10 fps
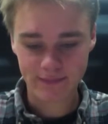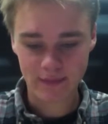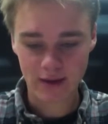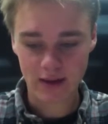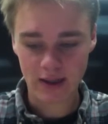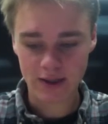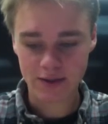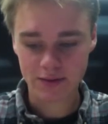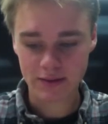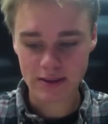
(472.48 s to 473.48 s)
it
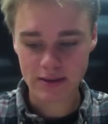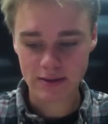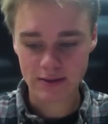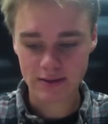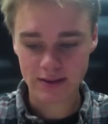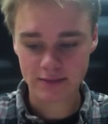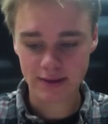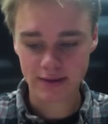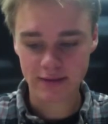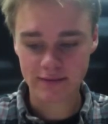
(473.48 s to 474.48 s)
actually
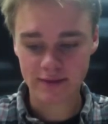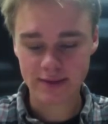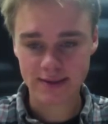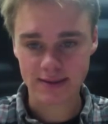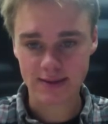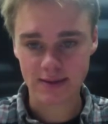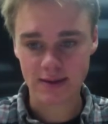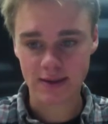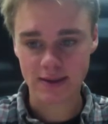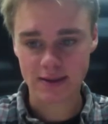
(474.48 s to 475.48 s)
directly feeds into the
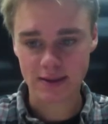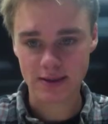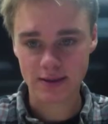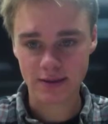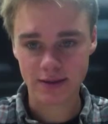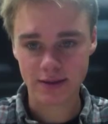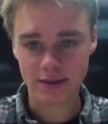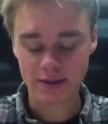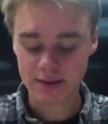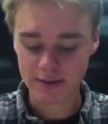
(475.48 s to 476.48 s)
NSA storage
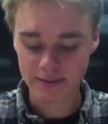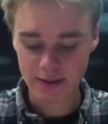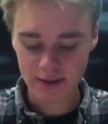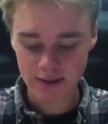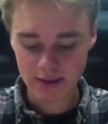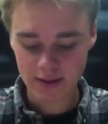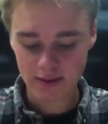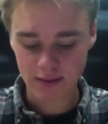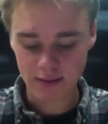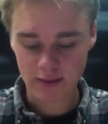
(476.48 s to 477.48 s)
system,
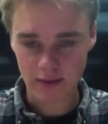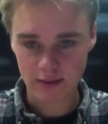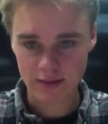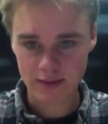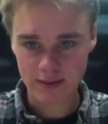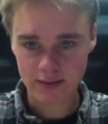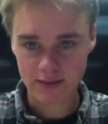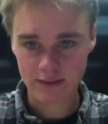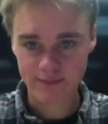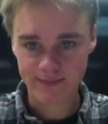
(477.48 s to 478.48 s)
all the calls.
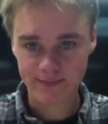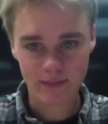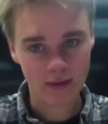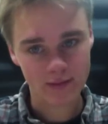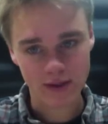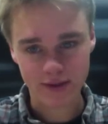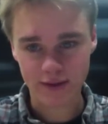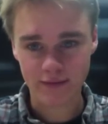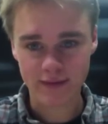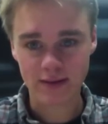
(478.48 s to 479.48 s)
I'm not sure
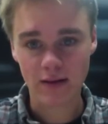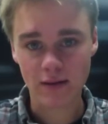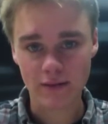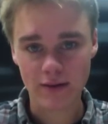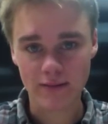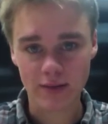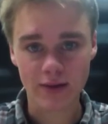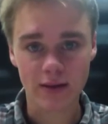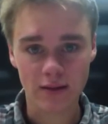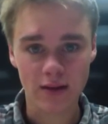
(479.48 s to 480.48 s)
if it's all of them, but
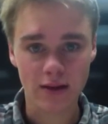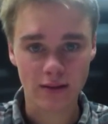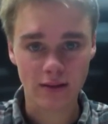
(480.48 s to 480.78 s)
a lot of the